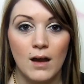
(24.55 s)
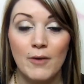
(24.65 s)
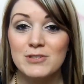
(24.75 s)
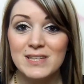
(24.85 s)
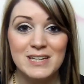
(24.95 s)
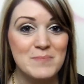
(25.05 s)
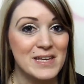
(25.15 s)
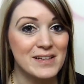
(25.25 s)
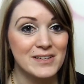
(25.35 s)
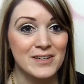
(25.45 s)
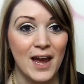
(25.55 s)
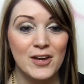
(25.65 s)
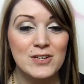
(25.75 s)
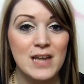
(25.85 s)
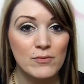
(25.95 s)
I would just like to make it clear I
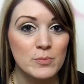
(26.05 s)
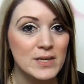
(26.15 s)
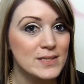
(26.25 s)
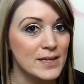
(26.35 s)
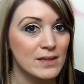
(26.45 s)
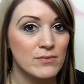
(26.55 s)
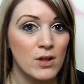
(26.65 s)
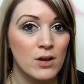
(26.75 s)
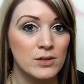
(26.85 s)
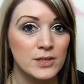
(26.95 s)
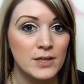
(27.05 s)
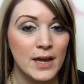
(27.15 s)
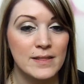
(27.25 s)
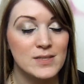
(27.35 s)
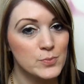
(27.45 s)
could never be a daily vlogger
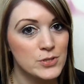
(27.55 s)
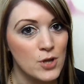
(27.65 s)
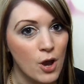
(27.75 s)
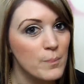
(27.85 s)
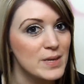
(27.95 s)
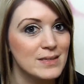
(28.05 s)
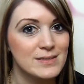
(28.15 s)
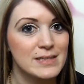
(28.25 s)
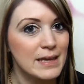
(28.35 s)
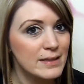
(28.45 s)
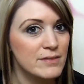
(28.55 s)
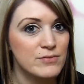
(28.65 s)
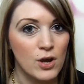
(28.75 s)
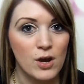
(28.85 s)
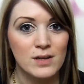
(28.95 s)
and this would not be daily
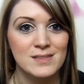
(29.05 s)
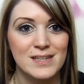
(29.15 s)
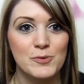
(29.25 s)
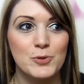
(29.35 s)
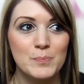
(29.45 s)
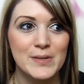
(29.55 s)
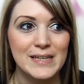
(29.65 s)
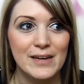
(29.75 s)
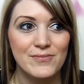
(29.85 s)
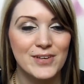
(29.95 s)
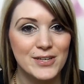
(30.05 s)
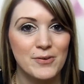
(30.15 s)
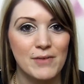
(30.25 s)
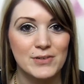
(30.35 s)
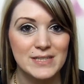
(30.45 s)
vlogs. It would be a video
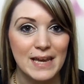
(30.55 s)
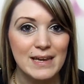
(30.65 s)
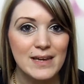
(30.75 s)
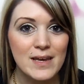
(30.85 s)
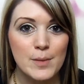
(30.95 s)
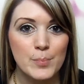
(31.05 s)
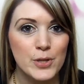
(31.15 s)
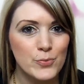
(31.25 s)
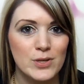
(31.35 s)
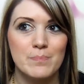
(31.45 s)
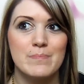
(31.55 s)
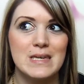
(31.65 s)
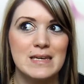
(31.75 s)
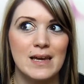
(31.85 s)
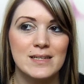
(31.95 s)
every day, but it wouldn't
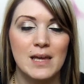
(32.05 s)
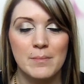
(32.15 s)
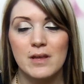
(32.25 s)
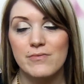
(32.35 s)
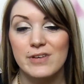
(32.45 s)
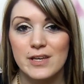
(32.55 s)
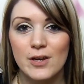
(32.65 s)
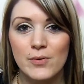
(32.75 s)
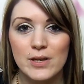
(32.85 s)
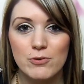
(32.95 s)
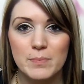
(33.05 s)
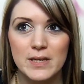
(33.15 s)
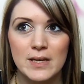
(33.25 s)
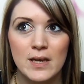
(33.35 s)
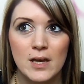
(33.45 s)
be a 10 minute video. It would
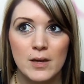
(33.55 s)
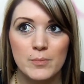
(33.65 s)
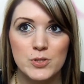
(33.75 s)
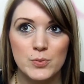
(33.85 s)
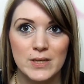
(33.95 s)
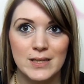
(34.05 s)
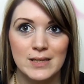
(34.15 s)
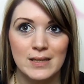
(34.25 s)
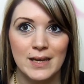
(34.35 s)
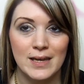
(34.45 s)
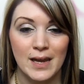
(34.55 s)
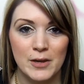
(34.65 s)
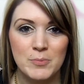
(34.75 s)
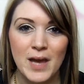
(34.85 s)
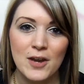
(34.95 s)
be between like it
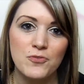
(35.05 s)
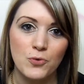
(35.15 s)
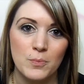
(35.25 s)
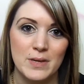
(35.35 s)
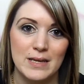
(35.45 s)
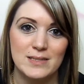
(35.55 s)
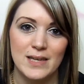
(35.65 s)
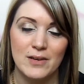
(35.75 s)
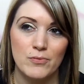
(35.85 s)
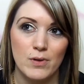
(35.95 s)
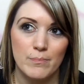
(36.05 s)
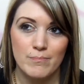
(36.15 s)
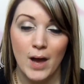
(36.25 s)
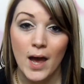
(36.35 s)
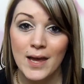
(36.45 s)
would be under four minutes and
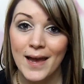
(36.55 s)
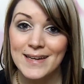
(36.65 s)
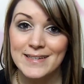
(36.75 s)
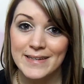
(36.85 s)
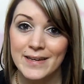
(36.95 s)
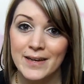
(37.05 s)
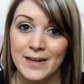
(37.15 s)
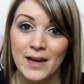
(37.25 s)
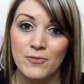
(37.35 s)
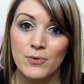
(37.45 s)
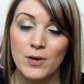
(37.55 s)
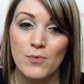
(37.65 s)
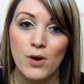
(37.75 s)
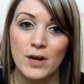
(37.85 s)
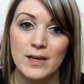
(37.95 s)
my idea of what i
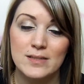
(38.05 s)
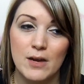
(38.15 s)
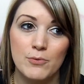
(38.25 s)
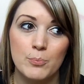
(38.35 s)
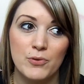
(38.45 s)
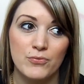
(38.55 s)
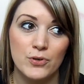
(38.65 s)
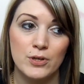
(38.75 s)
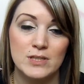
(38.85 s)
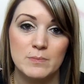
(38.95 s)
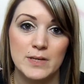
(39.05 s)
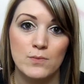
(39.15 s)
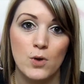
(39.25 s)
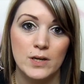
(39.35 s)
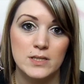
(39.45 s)
want is i would prefer it to be
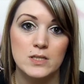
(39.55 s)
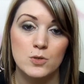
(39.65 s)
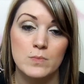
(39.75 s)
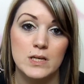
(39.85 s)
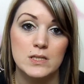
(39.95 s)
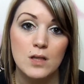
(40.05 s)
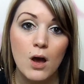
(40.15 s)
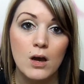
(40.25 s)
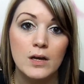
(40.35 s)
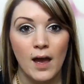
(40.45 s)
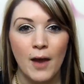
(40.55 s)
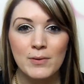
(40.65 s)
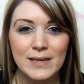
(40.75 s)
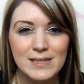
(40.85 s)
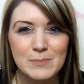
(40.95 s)
one to two minutes long i would
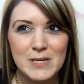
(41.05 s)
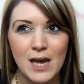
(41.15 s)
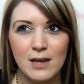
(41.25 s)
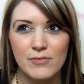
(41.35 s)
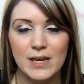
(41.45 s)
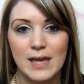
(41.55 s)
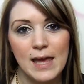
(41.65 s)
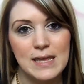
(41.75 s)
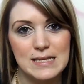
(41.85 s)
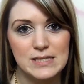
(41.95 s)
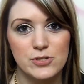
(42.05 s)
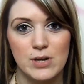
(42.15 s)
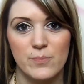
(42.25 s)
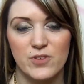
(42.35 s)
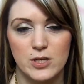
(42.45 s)
like it to be kind of like an
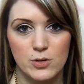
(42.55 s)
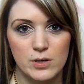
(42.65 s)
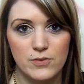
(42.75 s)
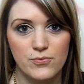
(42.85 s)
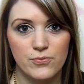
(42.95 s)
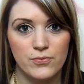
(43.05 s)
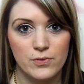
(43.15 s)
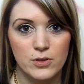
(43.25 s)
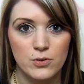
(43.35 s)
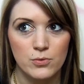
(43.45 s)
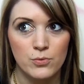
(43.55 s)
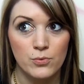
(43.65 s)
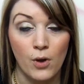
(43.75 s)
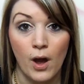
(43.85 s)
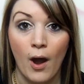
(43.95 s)
instagram video if
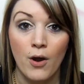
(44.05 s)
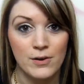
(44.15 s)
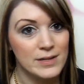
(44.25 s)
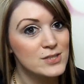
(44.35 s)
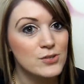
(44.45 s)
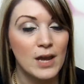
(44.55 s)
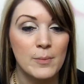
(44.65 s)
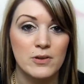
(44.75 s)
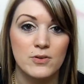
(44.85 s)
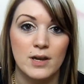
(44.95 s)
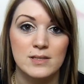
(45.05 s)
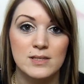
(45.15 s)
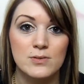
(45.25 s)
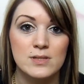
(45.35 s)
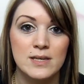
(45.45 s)
you are on instagram and you kind of see
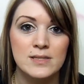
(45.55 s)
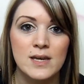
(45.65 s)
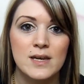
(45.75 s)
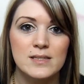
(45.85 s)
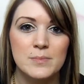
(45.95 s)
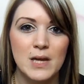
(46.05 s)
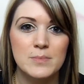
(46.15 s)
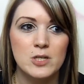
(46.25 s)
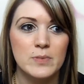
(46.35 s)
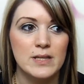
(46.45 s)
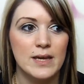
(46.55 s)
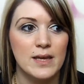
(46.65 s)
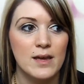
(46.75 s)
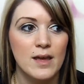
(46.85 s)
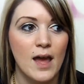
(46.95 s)
those things sometimes it'll be like
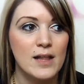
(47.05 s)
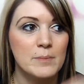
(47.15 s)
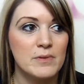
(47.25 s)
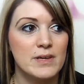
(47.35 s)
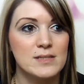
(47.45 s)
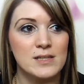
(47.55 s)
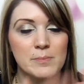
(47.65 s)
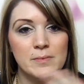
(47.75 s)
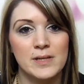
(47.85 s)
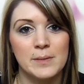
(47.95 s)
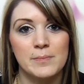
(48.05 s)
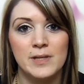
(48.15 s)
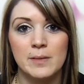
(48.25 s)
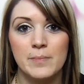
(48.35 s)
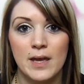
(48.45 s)
a clip of this clip clip
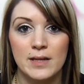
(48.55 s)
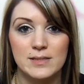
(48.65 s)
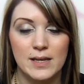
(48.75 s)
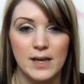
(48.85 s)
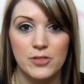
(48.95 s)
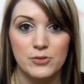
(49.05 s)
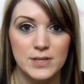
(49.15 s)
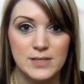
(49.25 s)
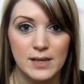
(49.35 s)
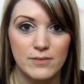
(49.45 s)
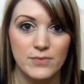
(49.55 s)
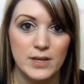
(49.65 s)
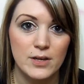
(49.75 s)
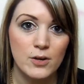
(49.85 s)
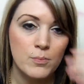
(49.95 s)
clip and it's like a 30 second
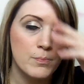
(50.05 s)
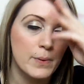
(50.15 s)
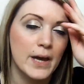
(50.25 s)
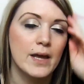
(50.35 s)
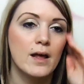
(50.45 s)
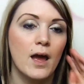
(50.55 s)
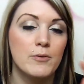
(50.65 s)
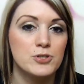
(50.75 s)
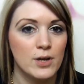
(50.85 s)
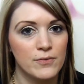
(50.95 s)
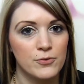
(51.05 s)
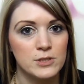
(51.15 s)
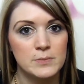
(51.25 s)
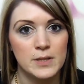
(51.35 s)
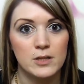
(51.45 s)
video but i would try for it
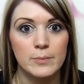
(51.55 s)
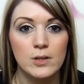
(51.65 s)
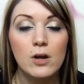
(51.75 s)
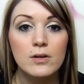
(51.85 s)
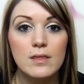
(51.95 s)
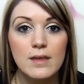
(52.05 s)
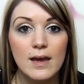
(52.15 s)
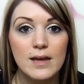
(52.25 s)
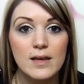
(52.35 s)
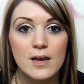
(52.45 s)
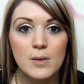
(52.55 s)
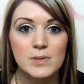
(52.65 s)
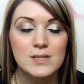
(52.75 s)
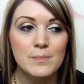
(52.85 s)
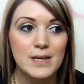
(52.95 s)
to be a little bit longer than that but
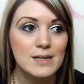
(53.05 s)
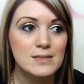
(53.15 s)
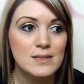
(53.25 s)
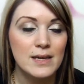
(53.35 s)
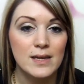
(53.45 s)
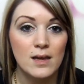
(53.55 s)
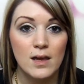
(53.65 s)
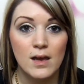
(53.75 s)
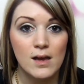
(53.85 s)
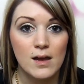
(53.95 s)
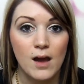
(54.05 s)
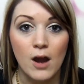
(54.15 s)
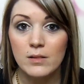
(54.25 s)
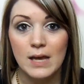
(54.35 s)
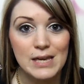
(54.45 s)
some days like
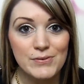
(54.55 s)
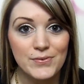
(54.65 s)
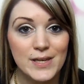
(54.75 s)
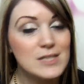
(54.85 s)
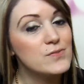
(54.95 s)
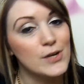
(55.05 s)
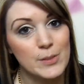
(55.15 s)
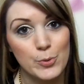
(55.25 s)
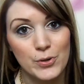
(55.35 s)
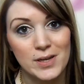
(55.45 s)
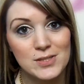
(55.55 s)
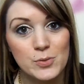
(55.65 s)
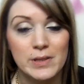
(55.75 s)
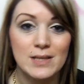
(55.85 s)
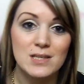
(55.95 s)
our life is very boring so
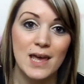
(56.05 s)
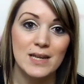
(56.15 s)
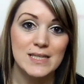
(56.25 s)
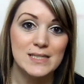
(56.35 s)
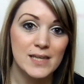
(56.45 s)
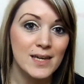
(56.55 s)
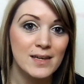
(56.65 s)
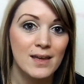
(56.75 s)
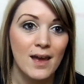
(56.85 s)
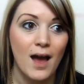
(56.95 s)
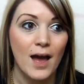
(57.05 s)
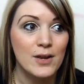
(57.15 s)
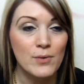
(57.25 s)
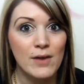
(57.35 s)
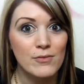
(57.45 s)
unless Hannah is sick I
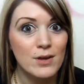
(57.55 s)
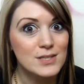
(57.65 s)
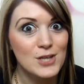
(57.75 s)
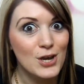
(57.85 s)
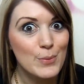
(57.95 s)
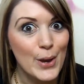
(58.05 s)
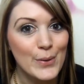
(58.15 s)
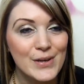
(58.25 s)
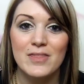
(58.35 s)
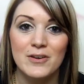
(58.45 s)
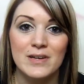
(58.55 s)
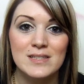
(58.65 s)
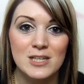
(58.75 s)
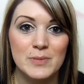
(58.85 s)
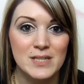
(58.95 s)
don't have a lot to talk about. There is
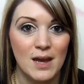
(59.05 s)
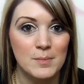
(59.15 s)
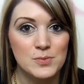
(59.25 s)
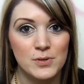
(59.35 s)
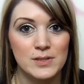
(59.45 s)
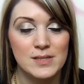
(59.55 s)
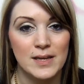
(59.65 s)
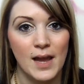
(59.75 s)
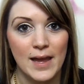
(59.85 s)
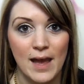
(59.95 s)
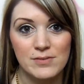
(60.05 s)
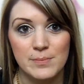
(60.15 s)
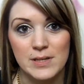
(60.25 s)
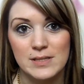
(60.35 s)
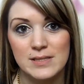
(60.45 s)
going to be times where it's like I have
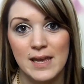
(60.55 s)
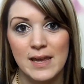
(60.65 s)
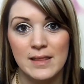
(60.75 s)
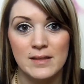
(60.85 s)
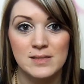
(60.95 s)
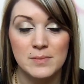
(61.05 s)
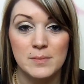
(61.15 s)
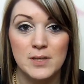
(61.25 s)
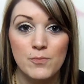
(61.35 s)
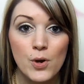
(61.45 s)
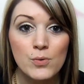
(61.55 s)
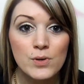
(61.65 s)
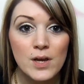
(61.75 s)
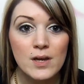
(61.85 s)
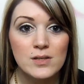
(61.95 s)
something to say and then sometimes I won't.
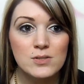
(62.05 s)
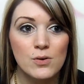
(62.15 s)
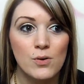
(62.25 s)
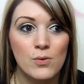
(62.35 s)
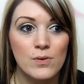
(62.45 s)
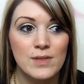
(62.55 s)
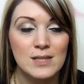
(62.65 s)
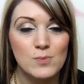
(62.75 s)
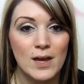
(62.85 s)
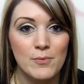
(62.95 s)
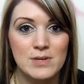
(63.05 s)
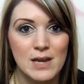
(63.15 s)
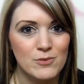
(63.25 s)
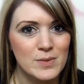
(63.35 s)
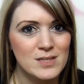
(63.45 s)
So that's why I would
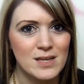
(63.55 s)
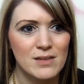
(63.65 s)
never be a daily